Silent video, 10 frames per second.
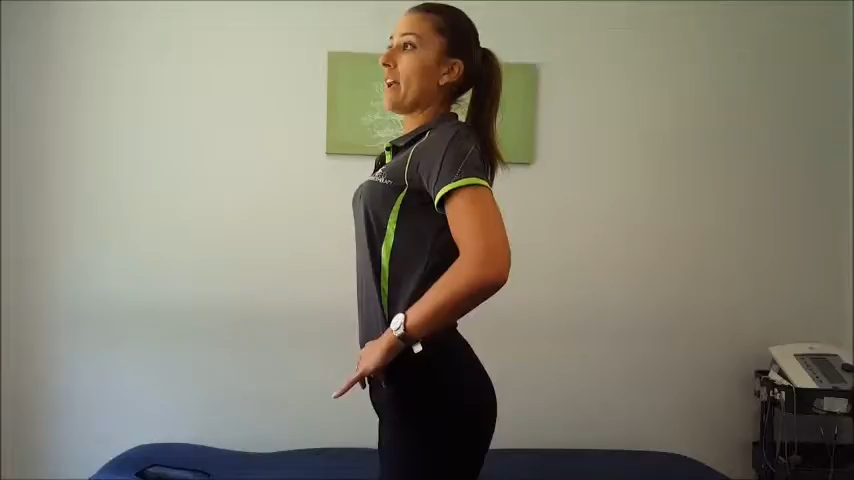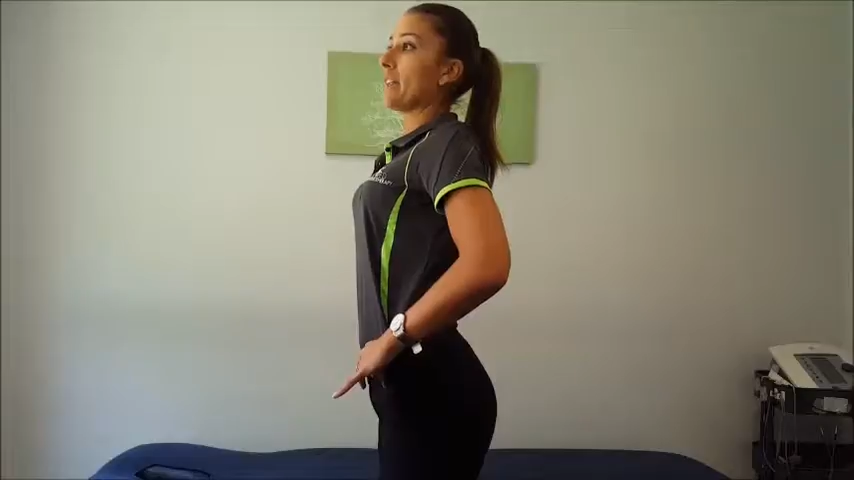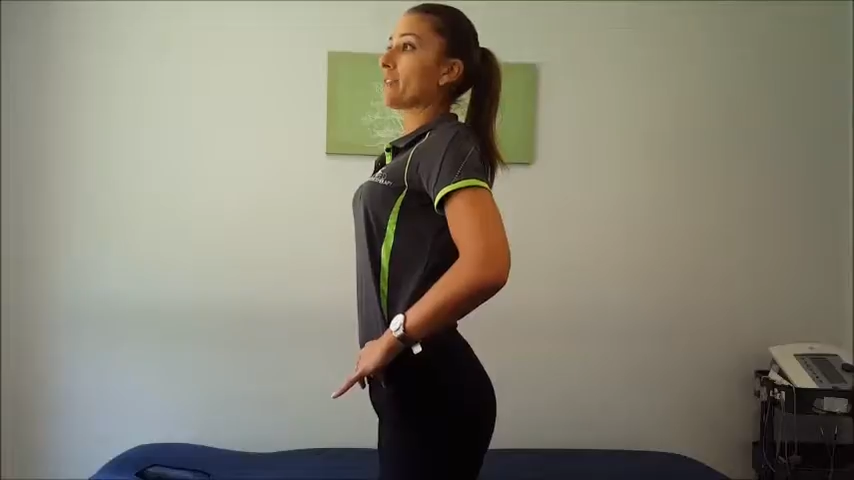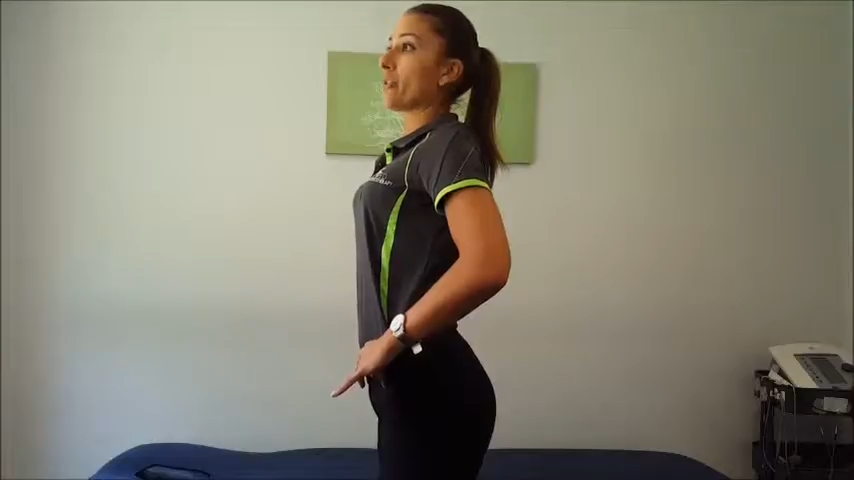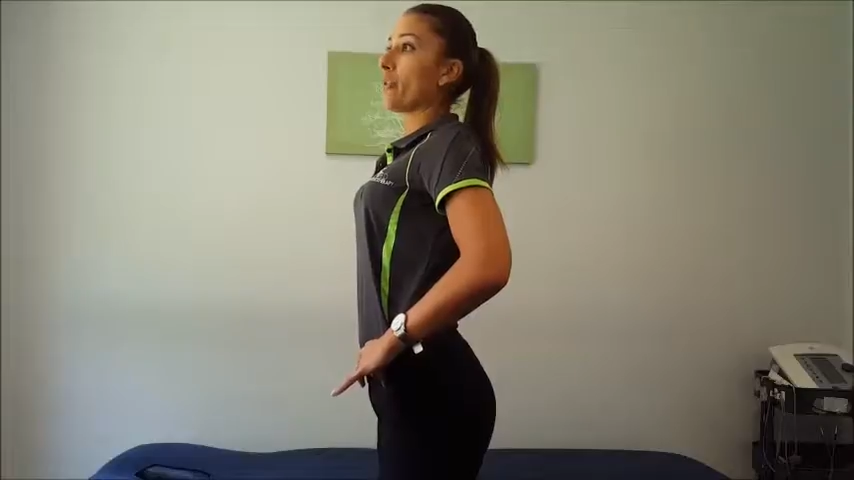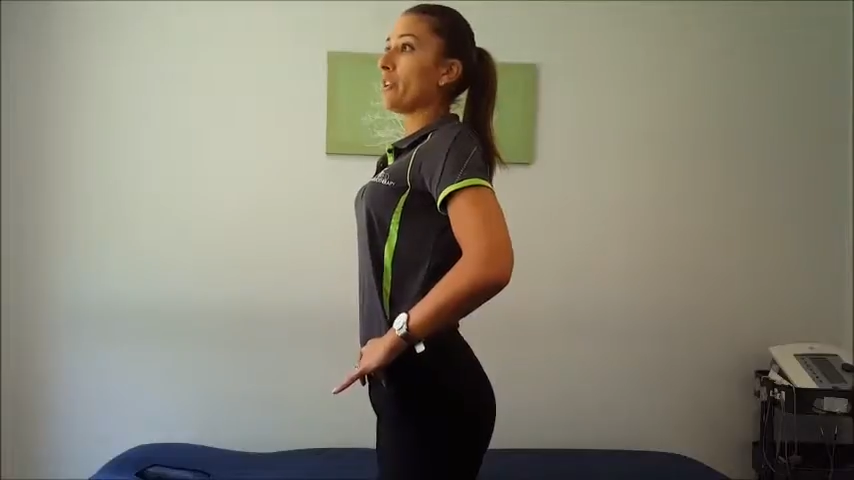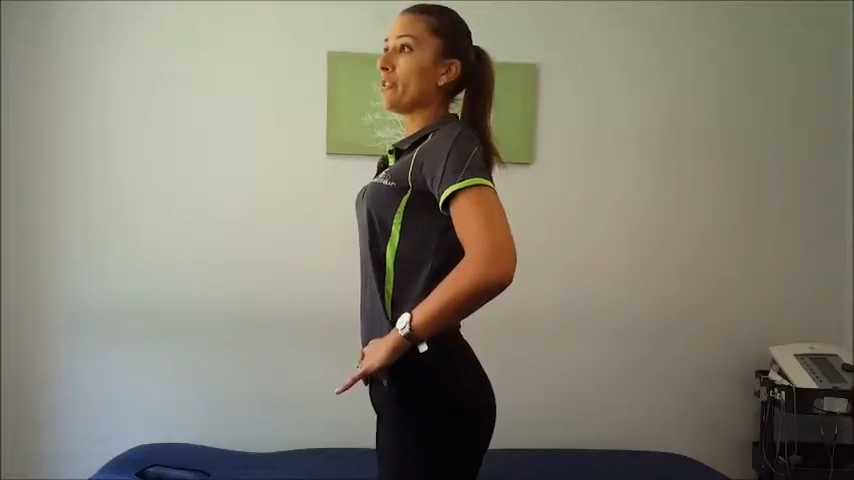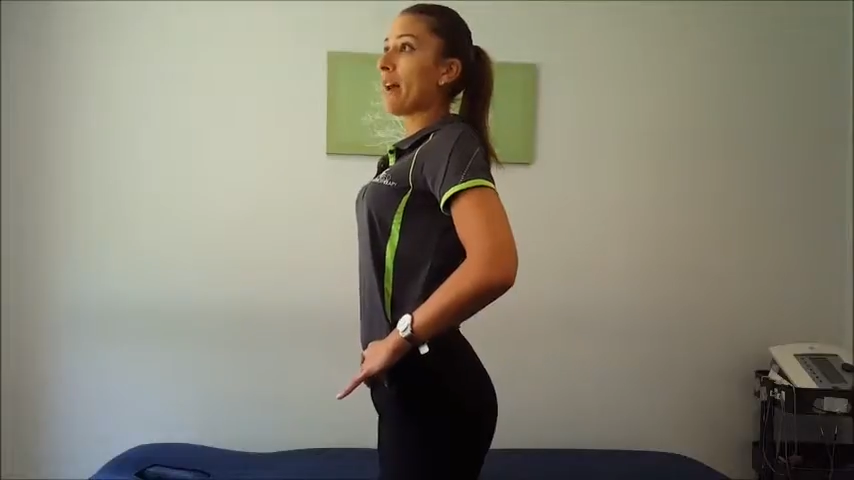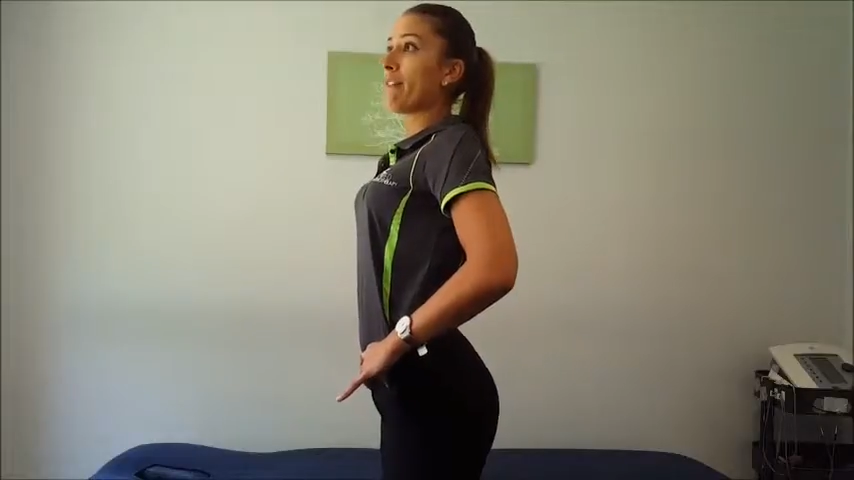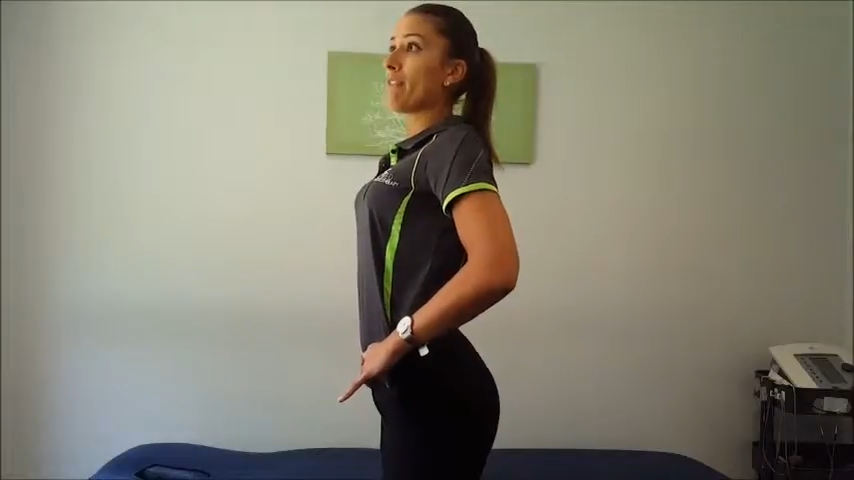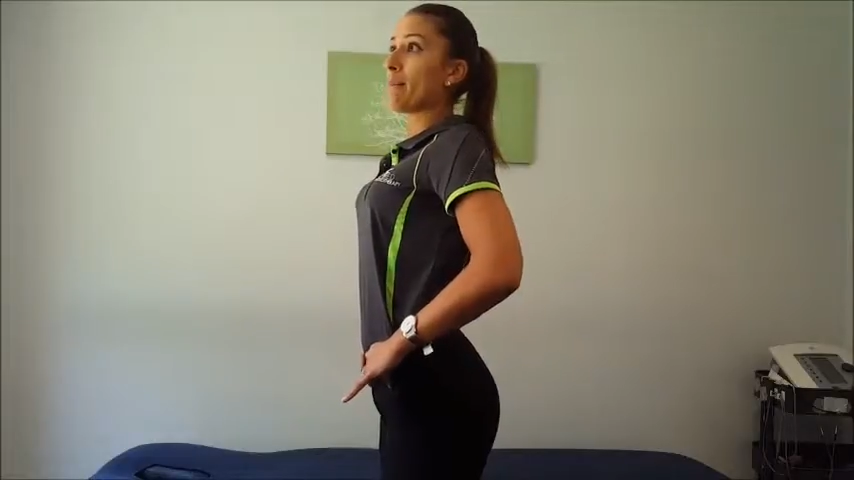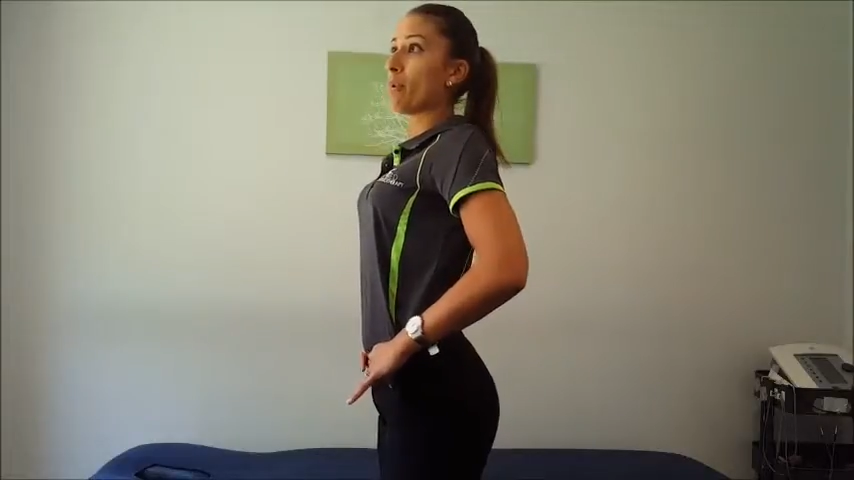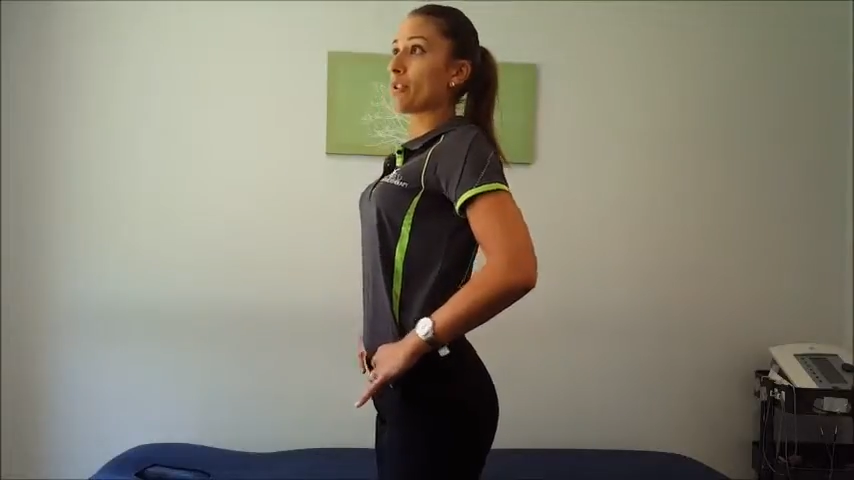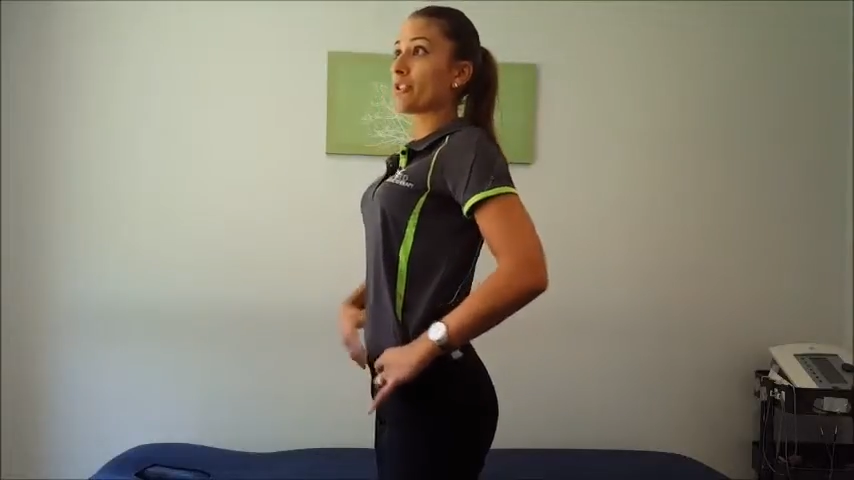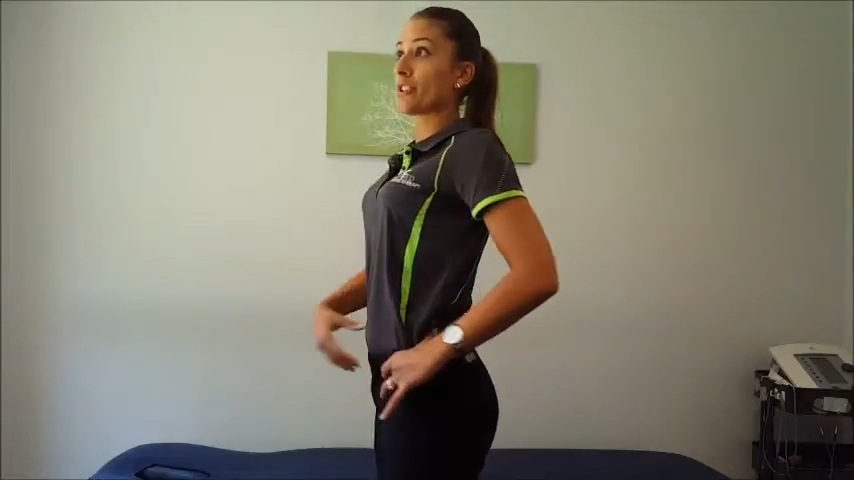And so when you have that
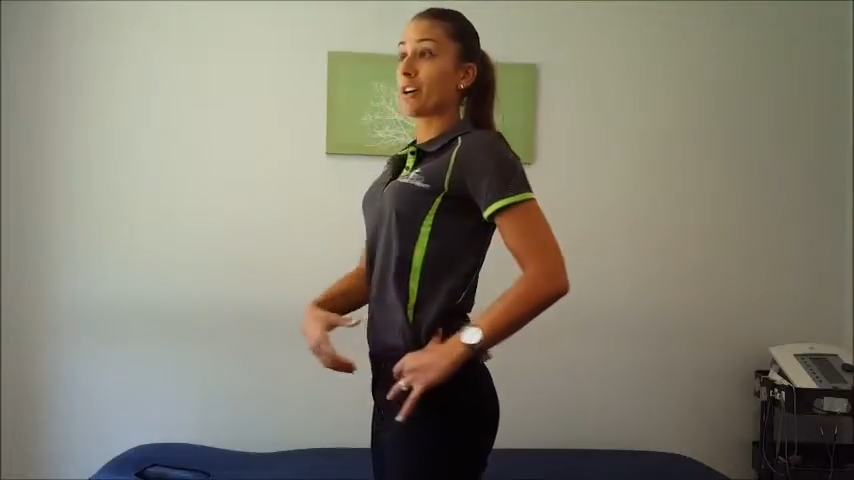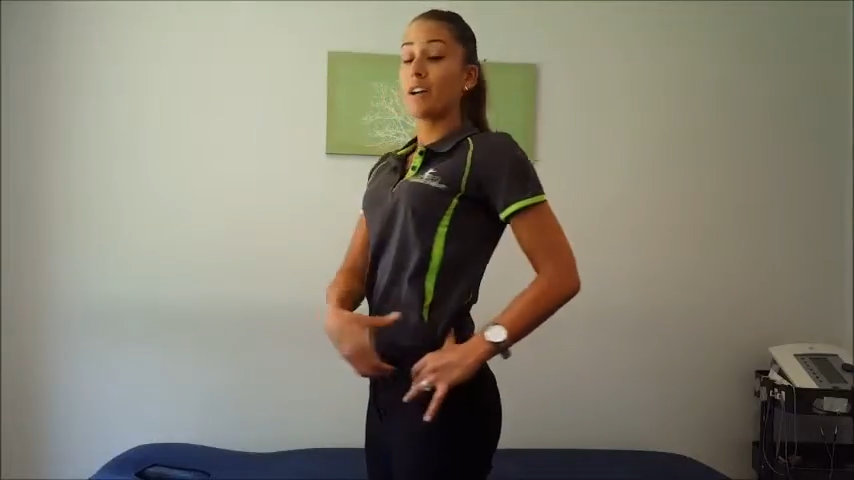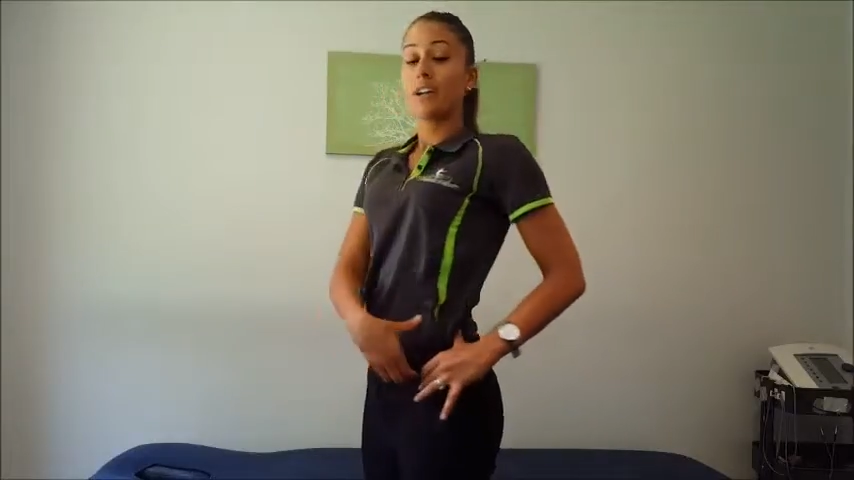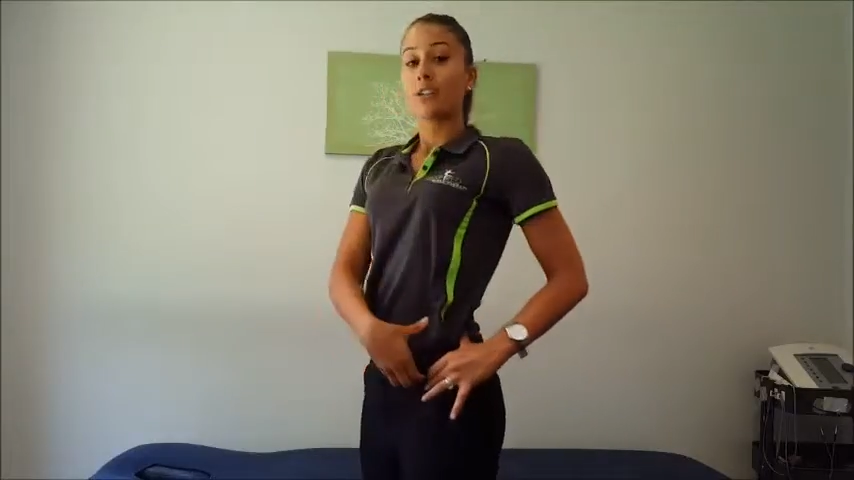posture,